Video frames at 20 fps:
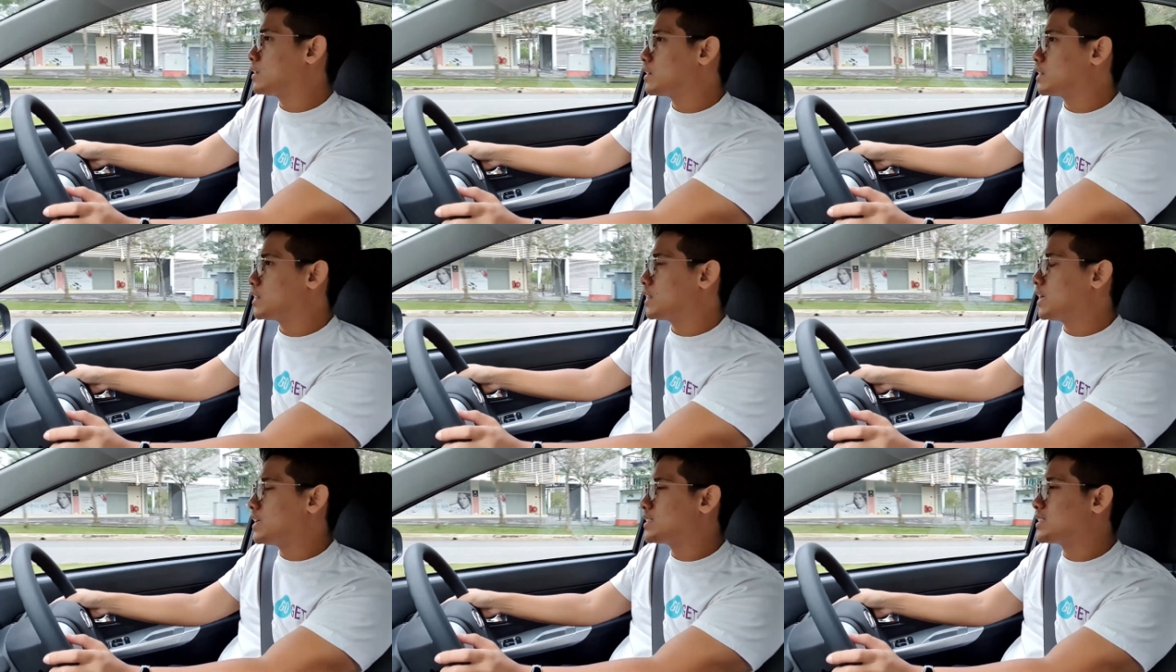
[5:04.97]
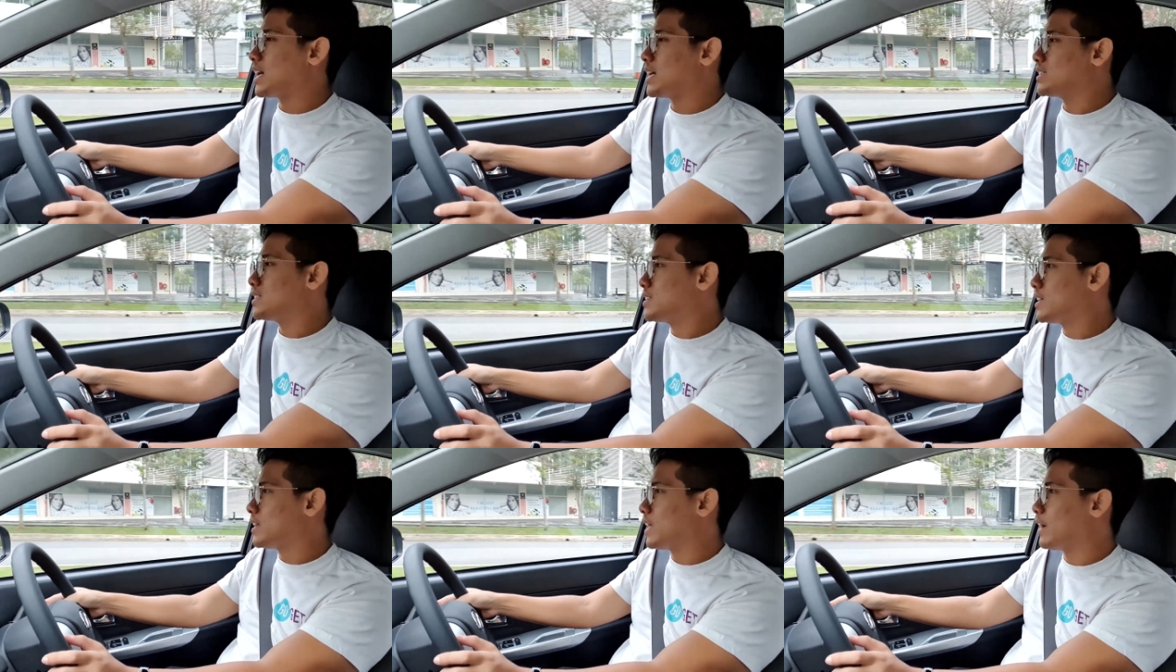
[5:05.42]
things I
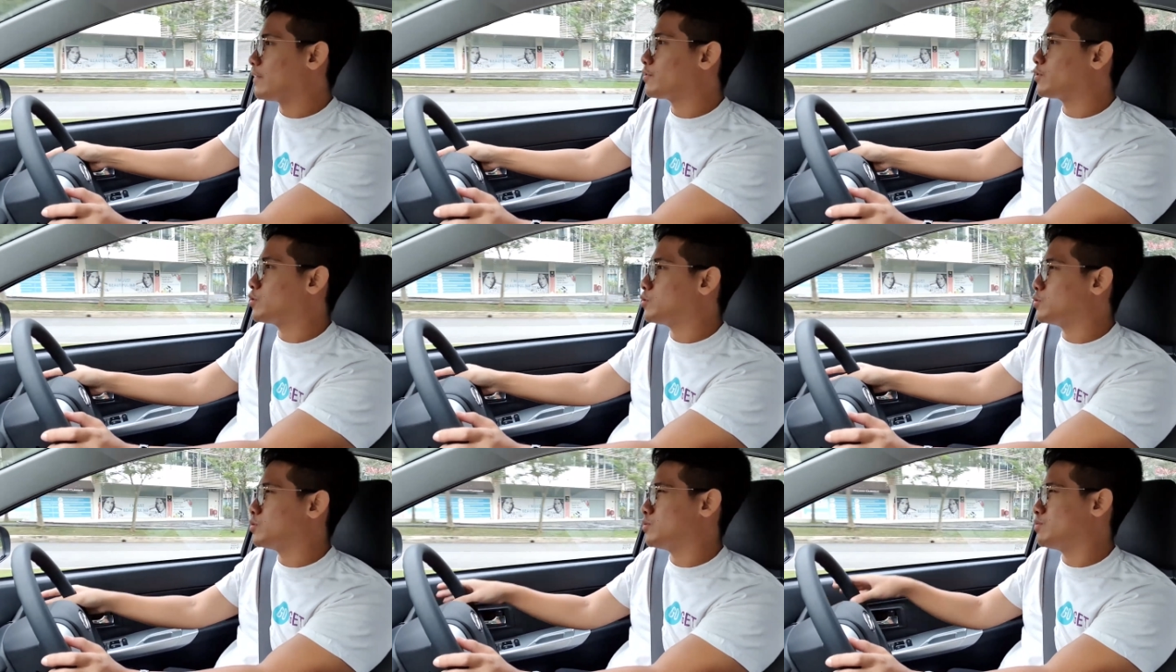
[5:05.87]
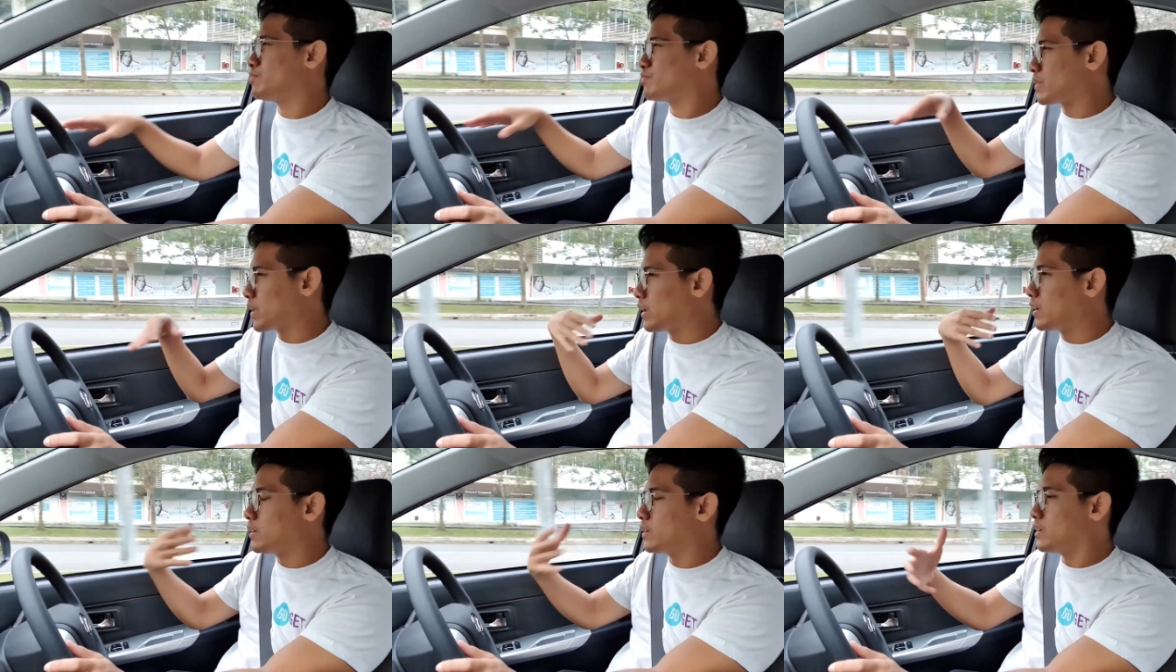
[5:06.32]
still have to,
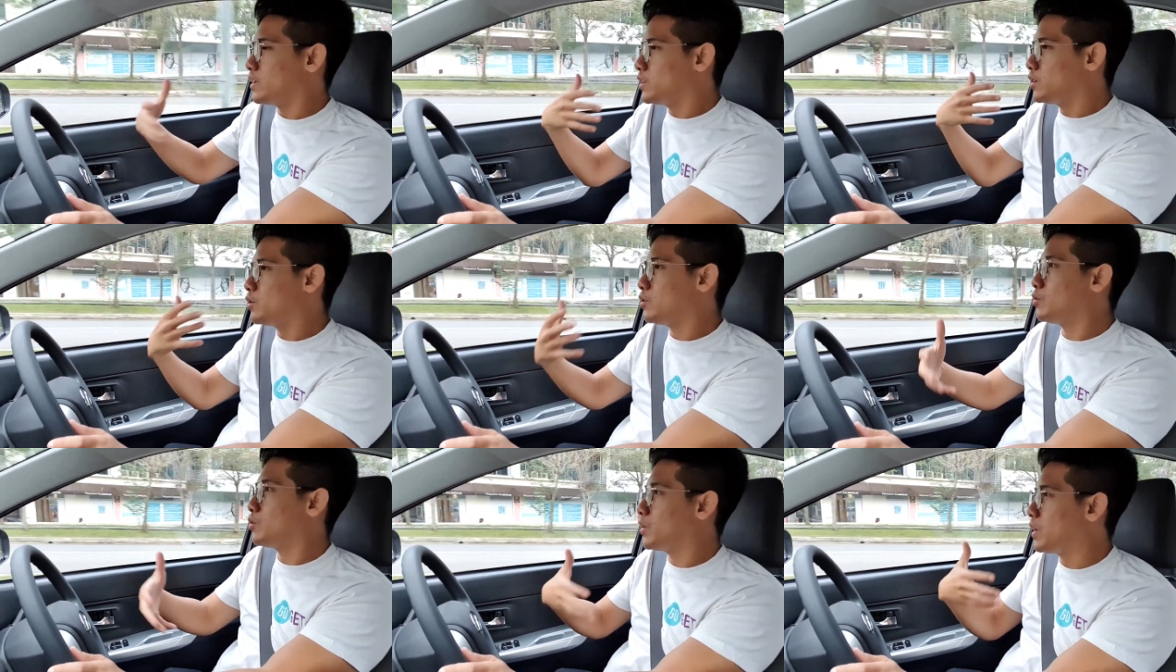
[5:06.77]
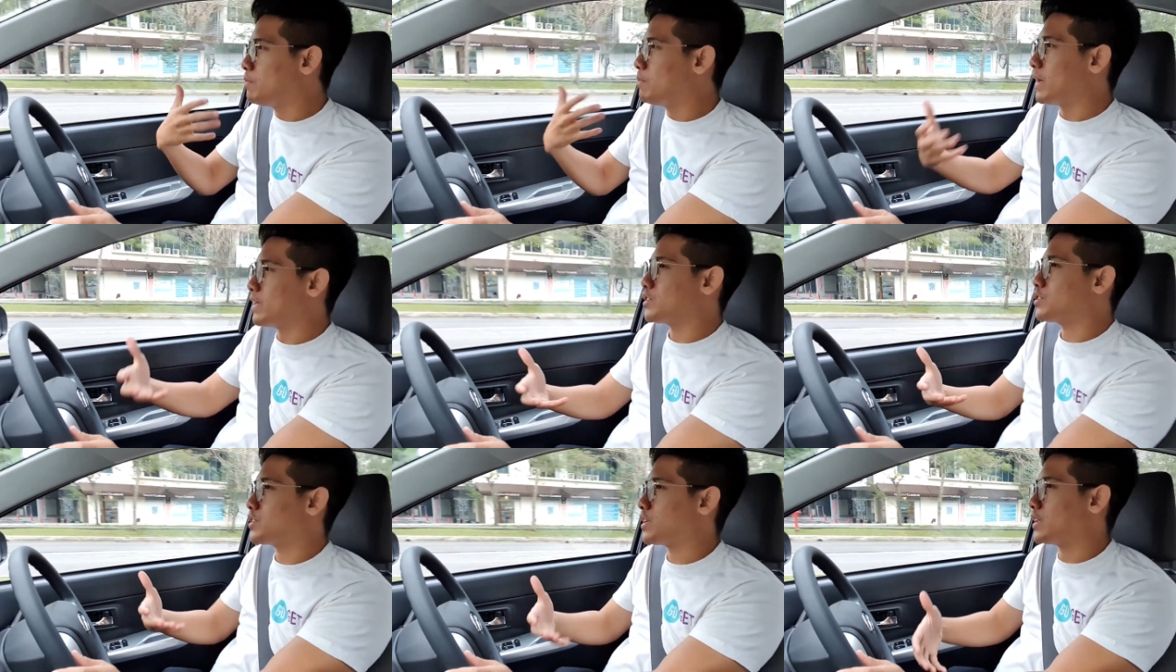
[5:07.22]

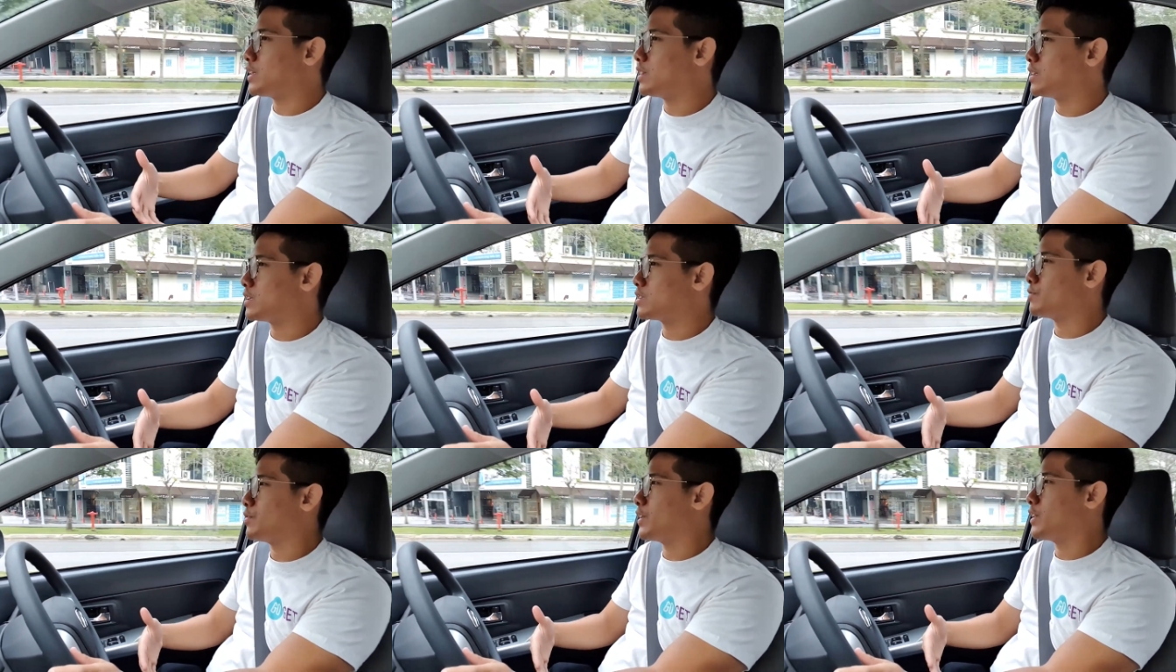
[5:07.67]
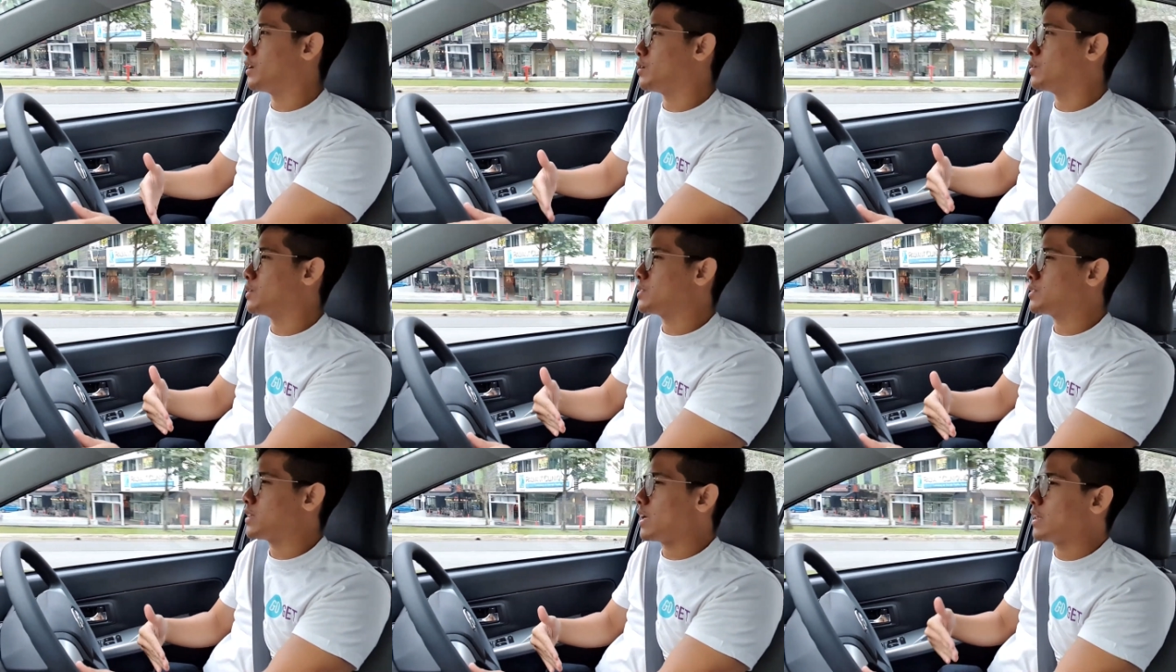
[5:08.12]
re-mention in this video
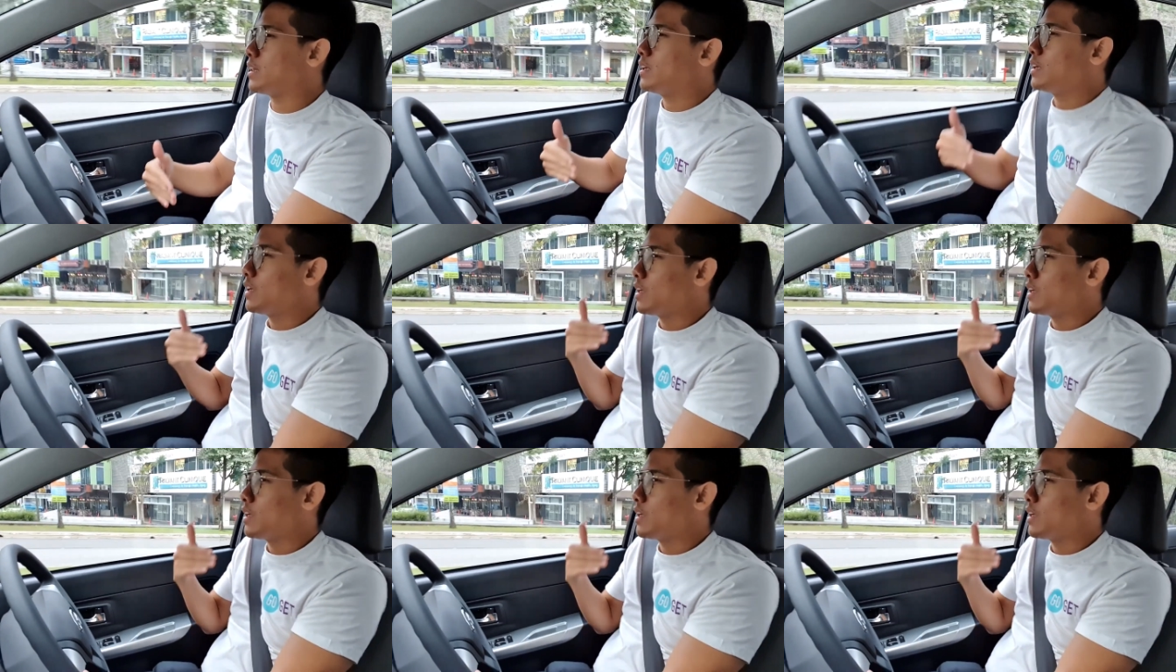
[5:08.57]
is that